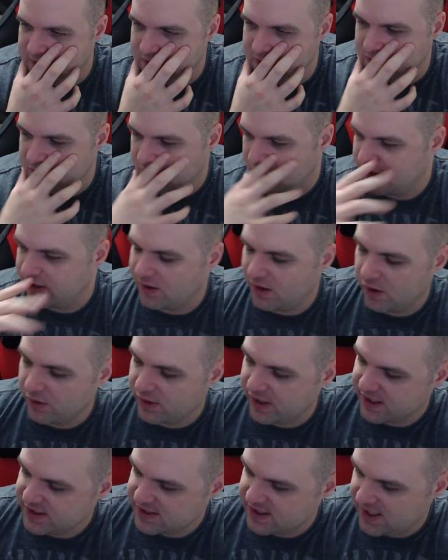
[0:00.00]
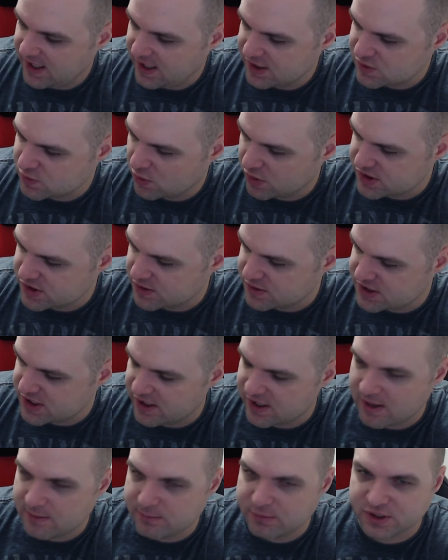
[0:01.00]
They announced Warzone
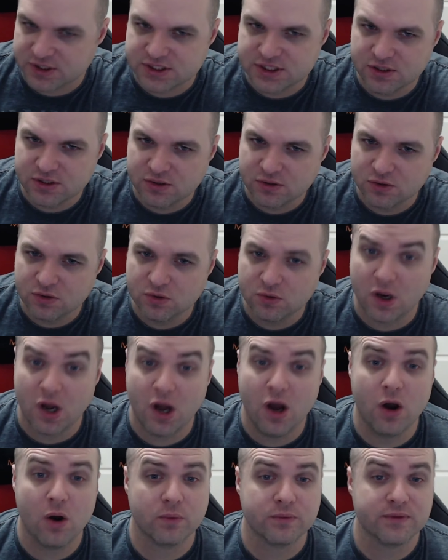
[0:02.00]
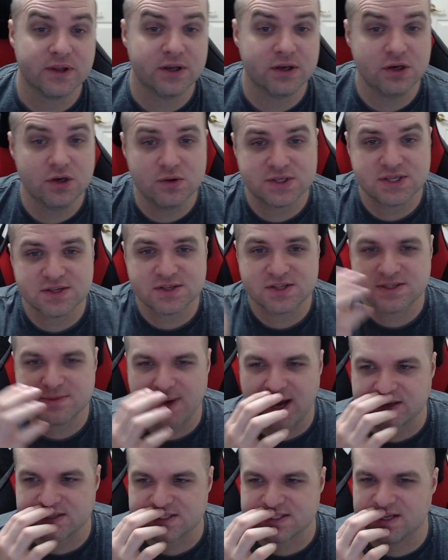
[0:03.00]
Charodon Book 2. Oh, the new Sisters of
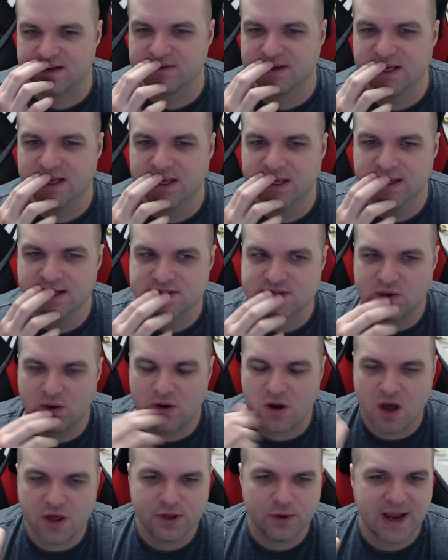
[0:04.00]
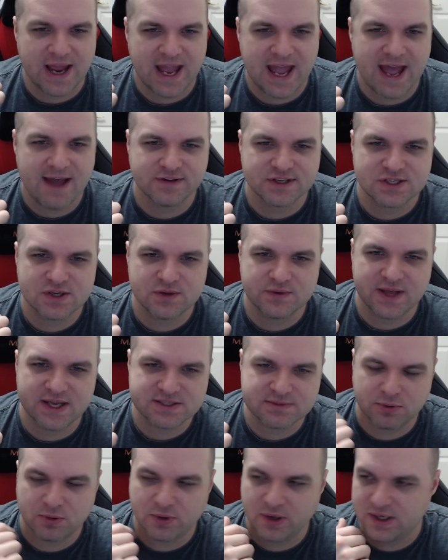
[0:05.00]
Battle stuff. So although I have a
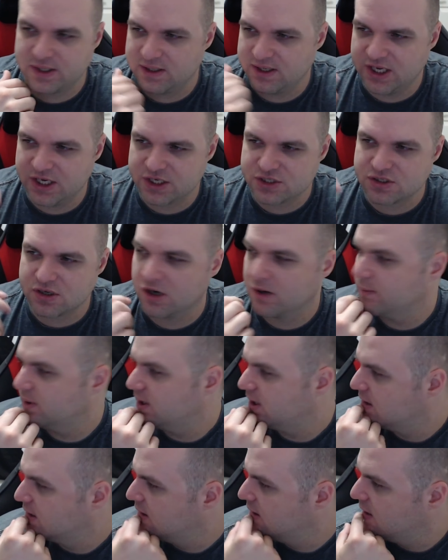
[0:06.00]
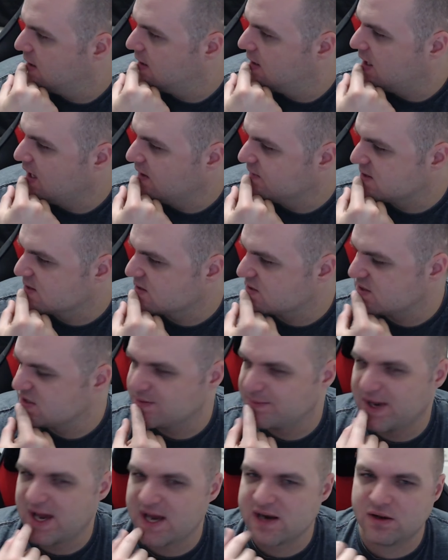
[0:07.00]
2,000 point-ish army of Sisters
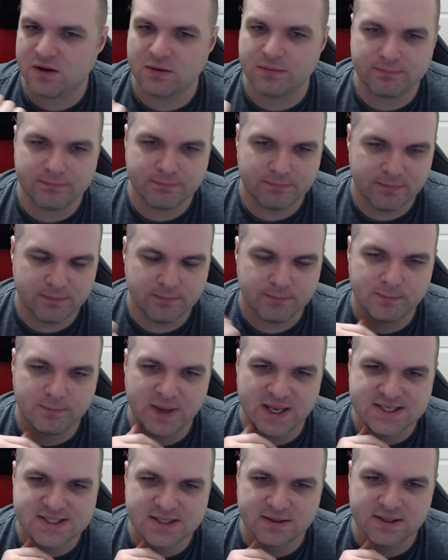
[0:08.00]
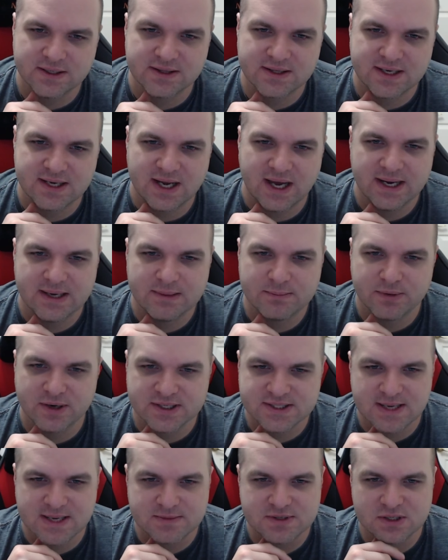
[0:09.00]
of Battle, basically the Knight
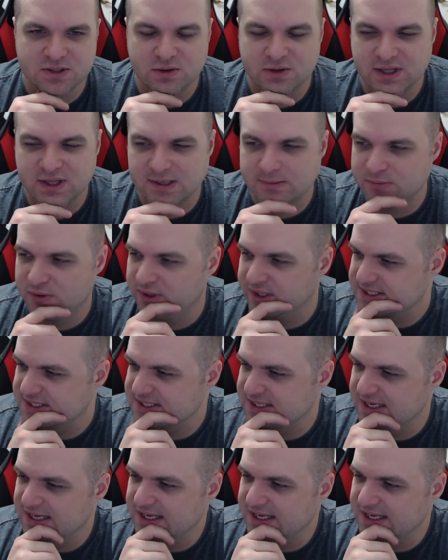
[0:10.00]
brings it up to 2,000 points.